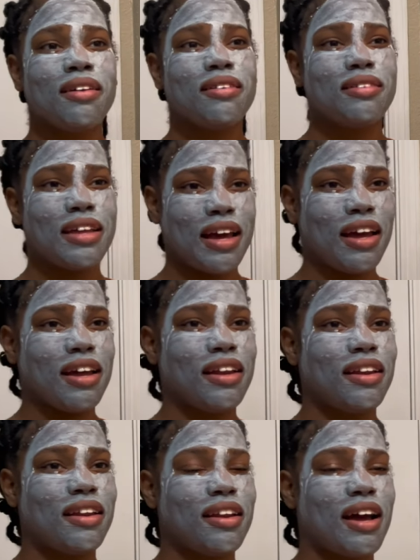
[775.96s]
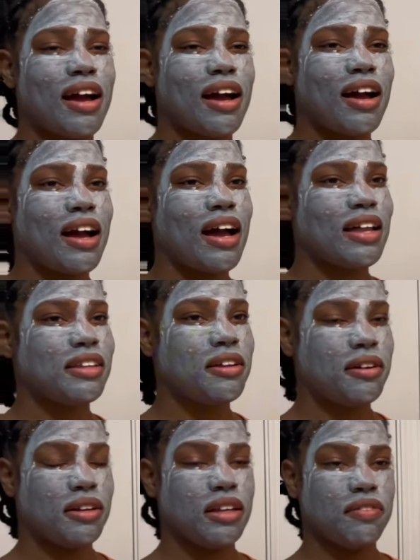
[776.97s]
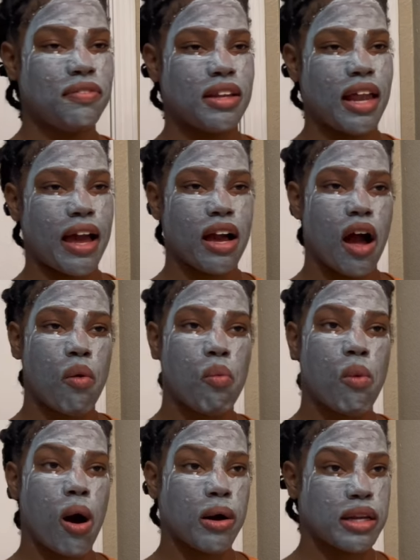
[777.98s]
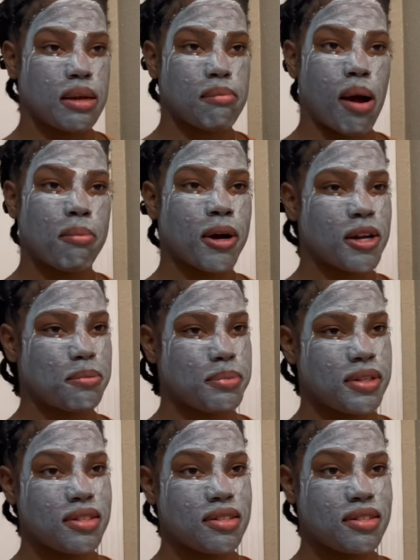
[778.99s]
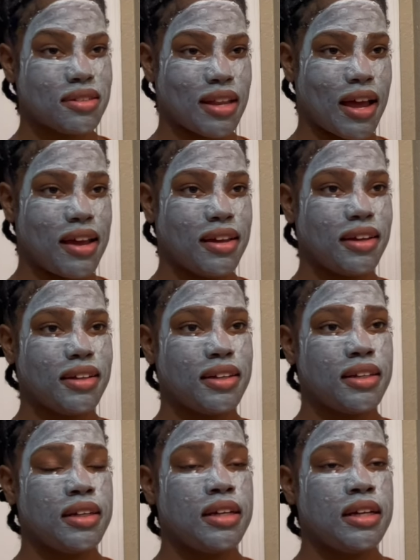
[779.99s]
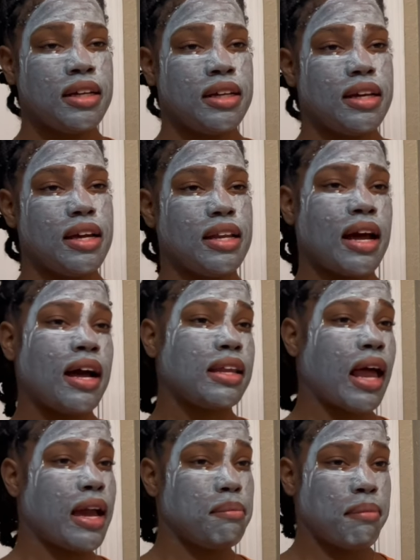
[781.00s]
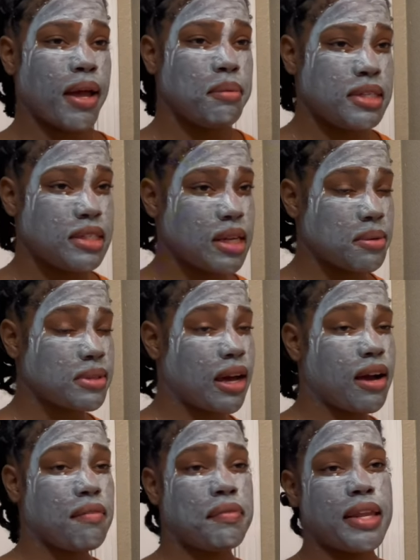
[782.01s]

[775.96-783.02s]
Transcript: that I literally feel like I'm walking in my purpose, like, and not like baby steps. Like I feel